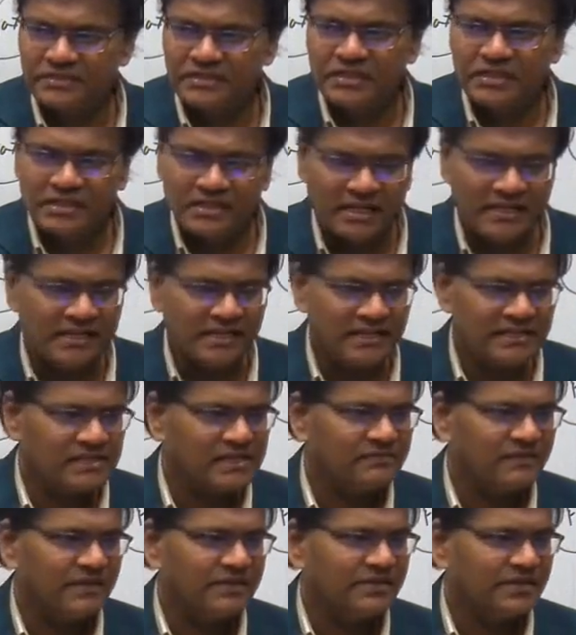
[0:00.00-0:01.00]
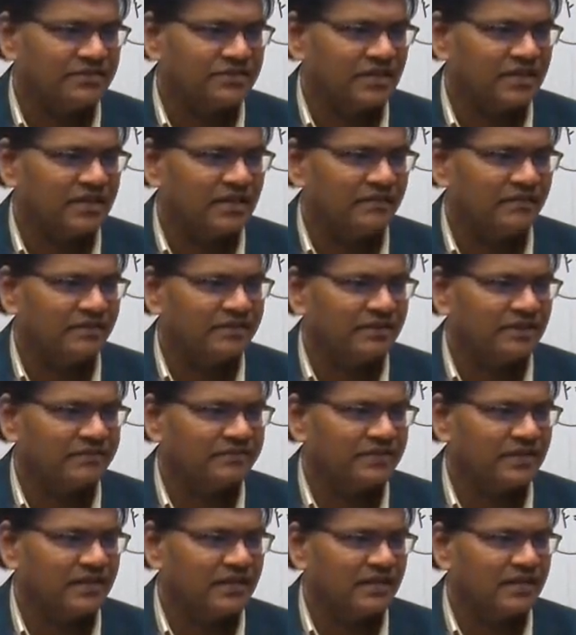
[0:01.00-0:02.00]
That is the reason why the state governments have
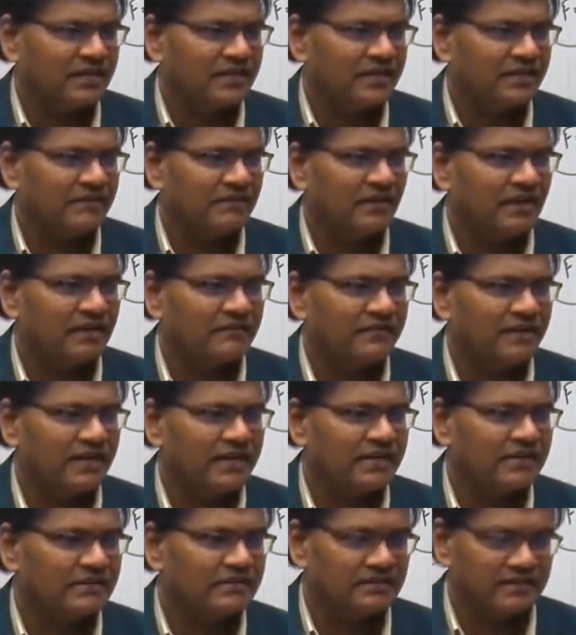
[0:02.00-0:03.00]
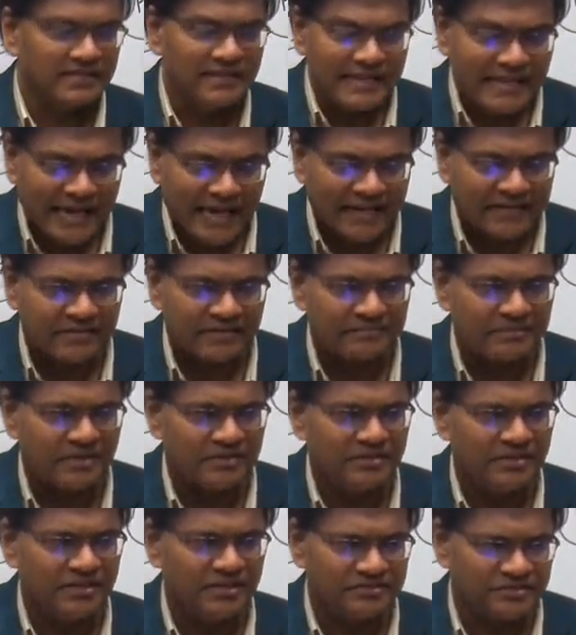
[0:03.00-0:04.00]
said that they are willing to accept
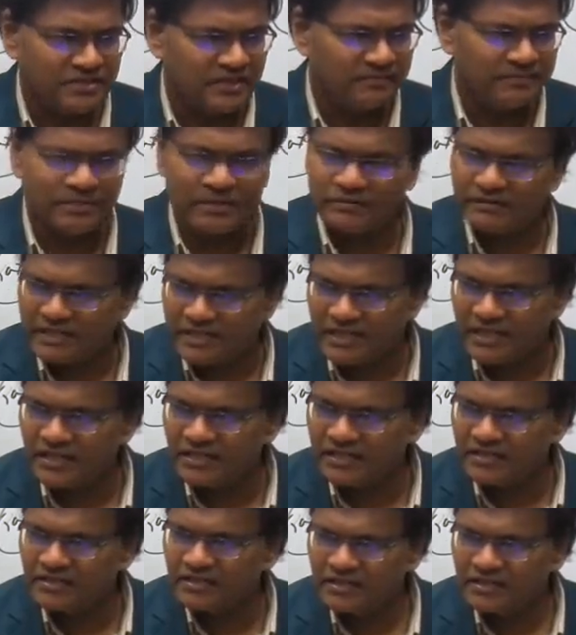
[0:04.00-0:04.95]
GST provided